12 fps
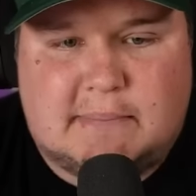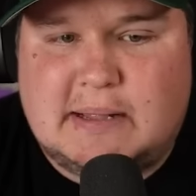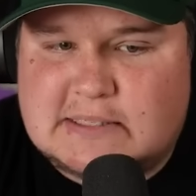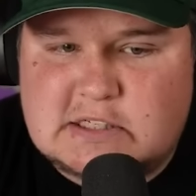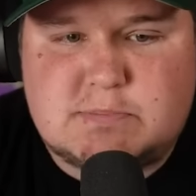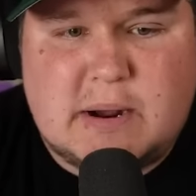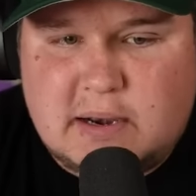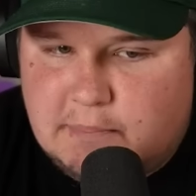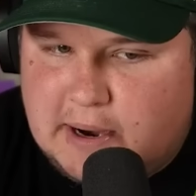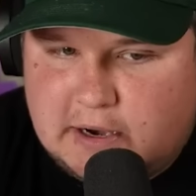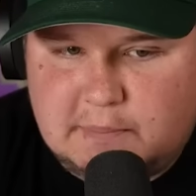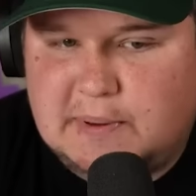That's his bread and
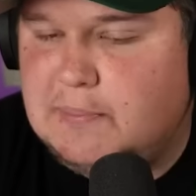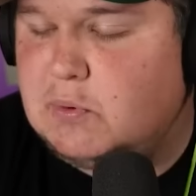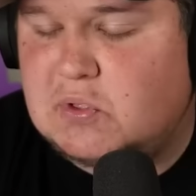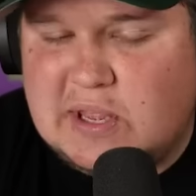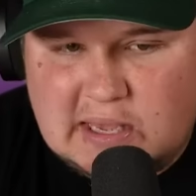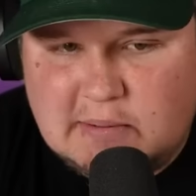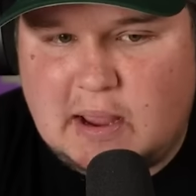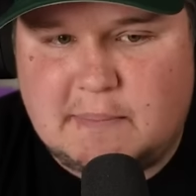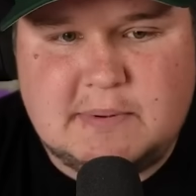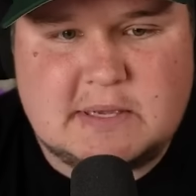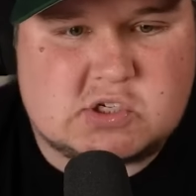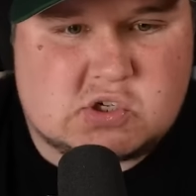butter. People think he might
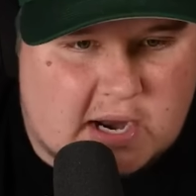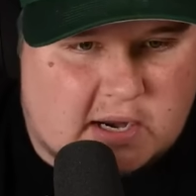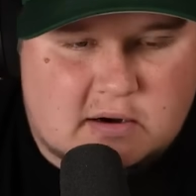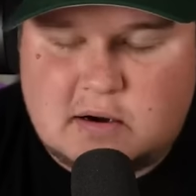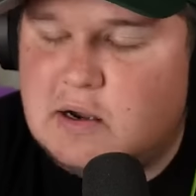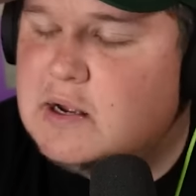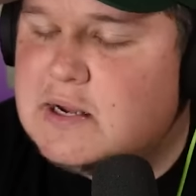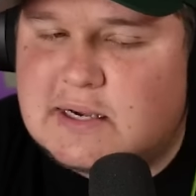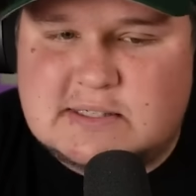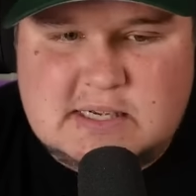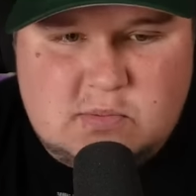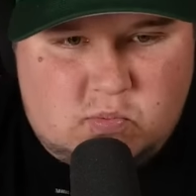be a striker
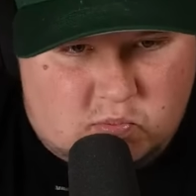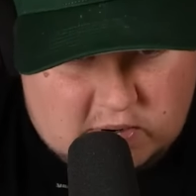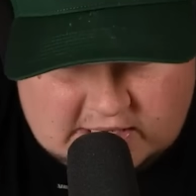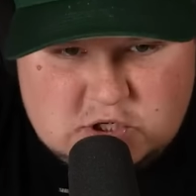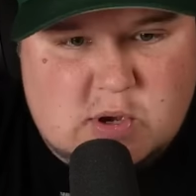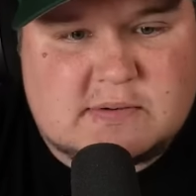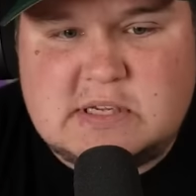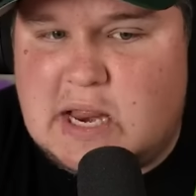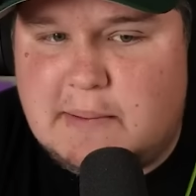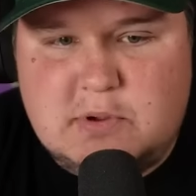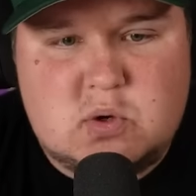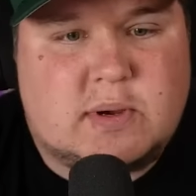because he his UFC
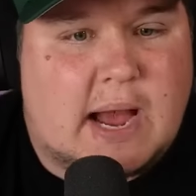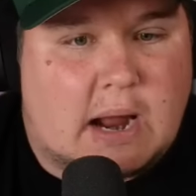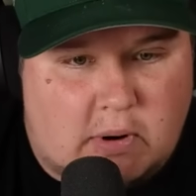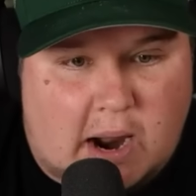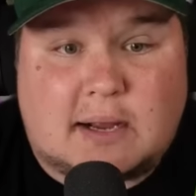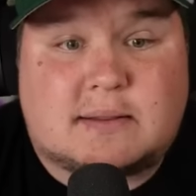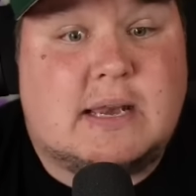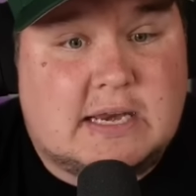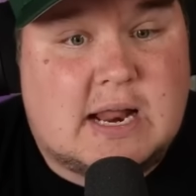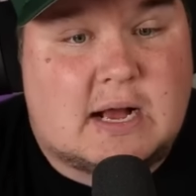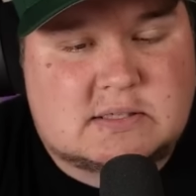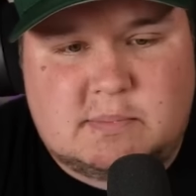debut, he got rocked and he
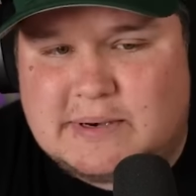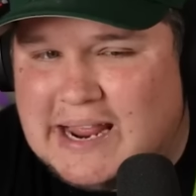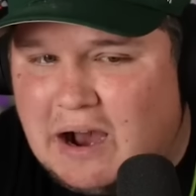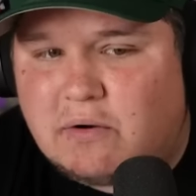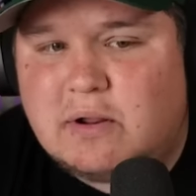knocked somebody out.